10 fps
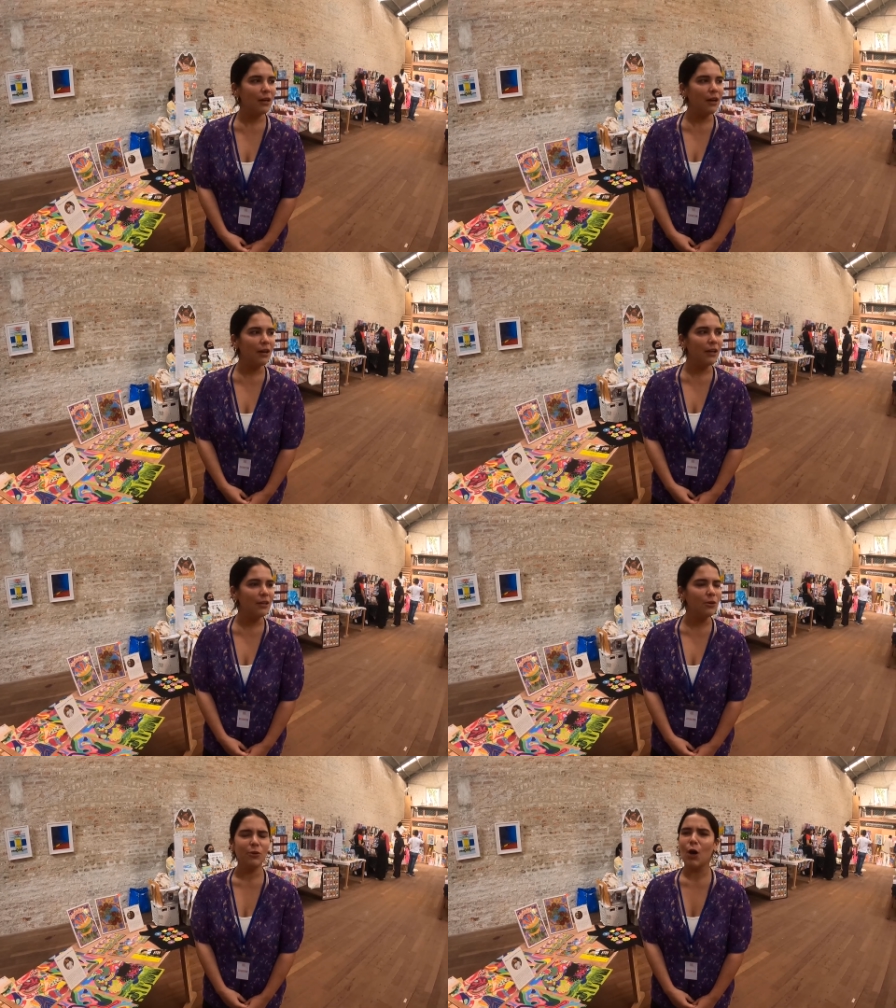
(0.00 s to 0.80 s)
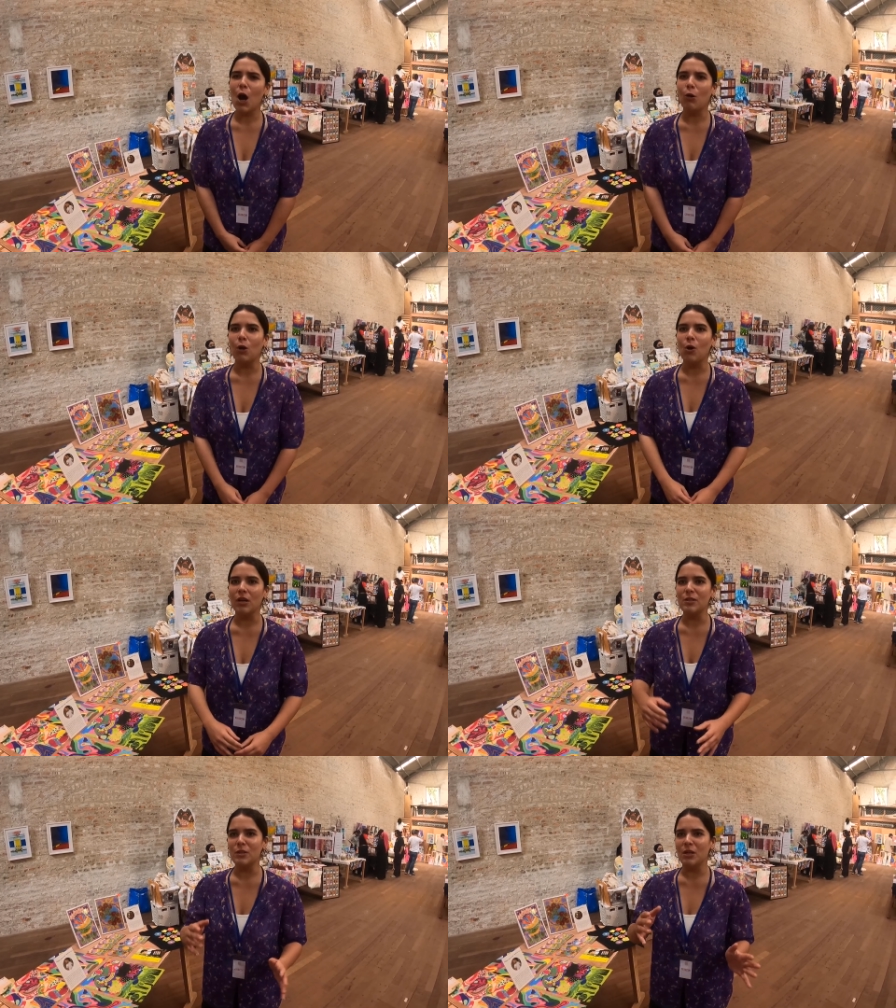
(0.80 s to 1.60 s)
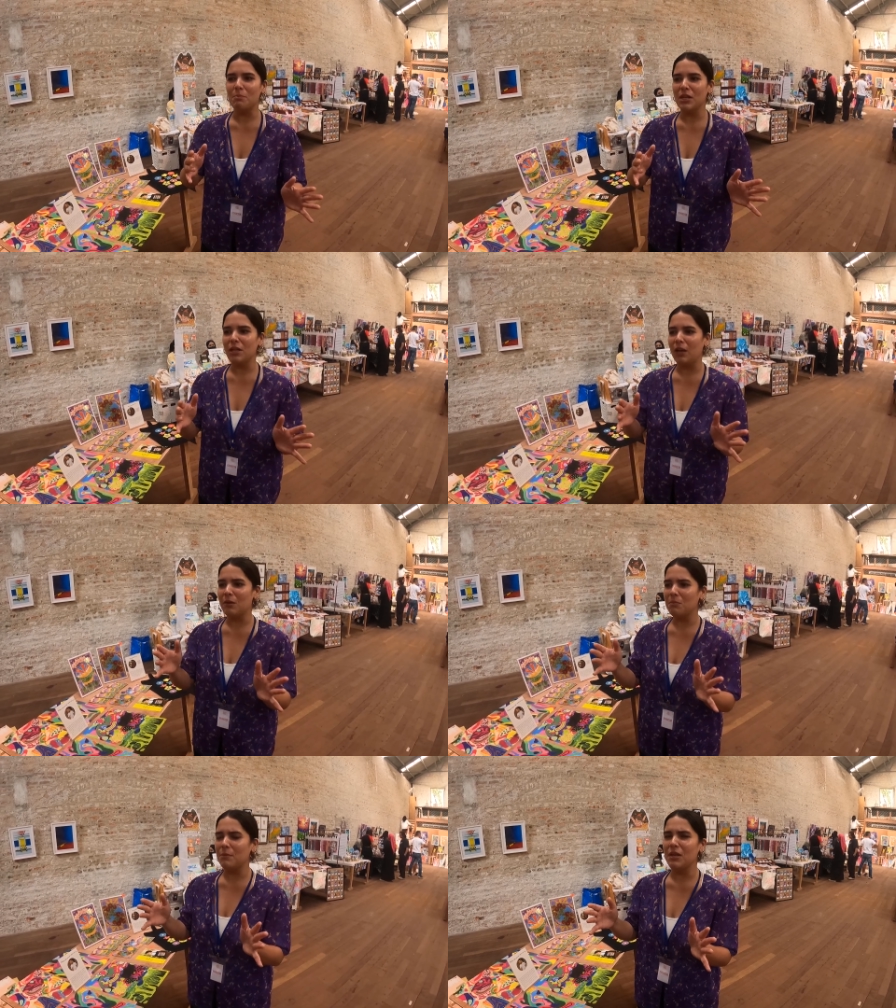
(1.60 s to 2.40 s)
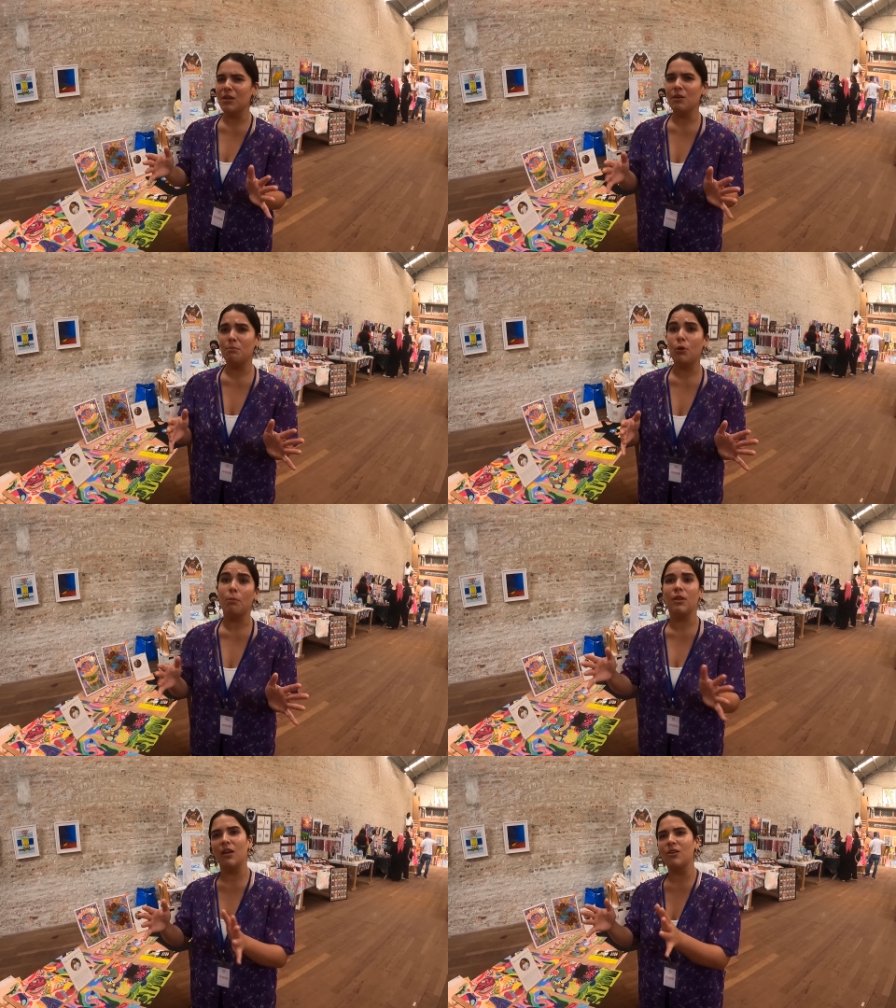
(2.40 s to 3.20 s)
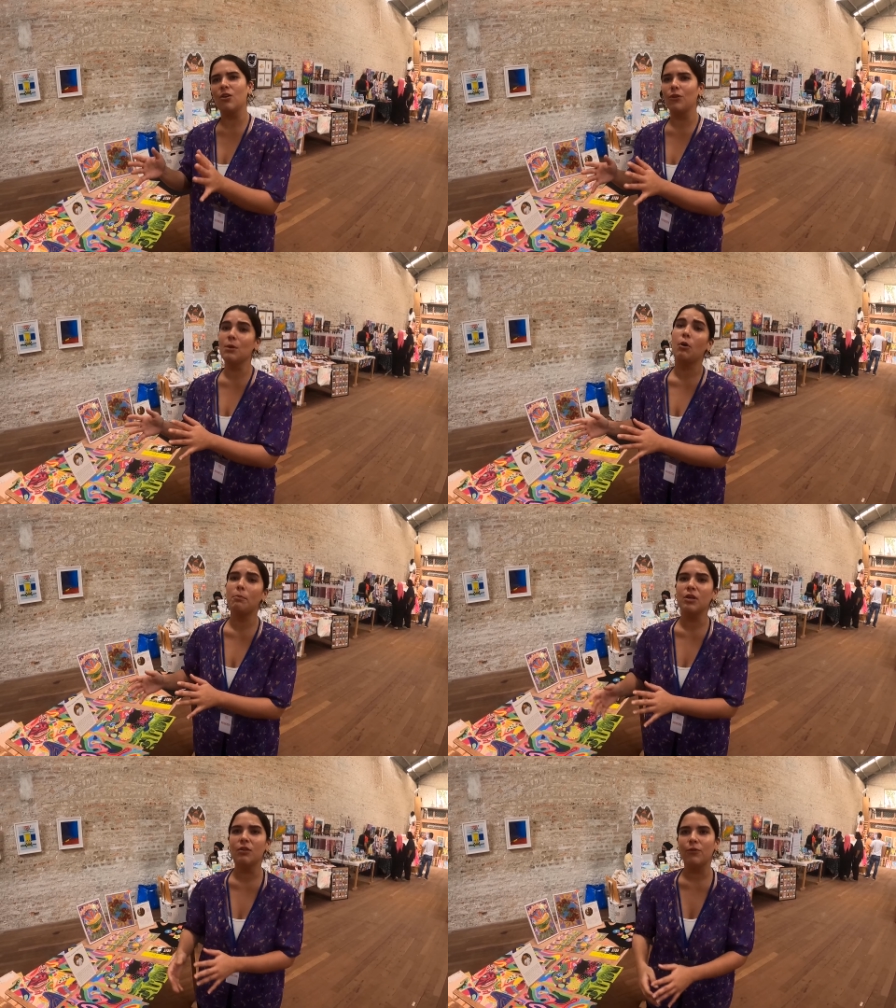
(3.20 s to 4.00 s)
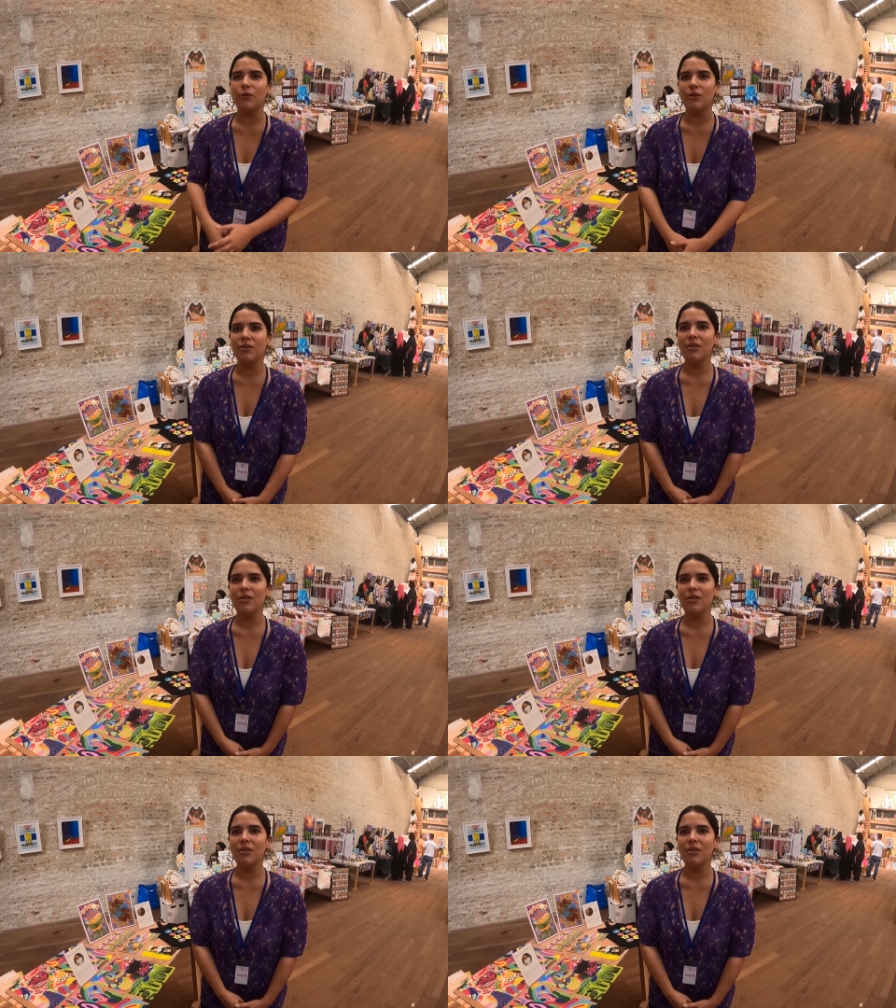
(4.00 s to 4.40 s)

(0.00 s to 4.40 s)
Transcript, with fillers: I don't know how long it's going to be like maybe popular, you know, really popular for.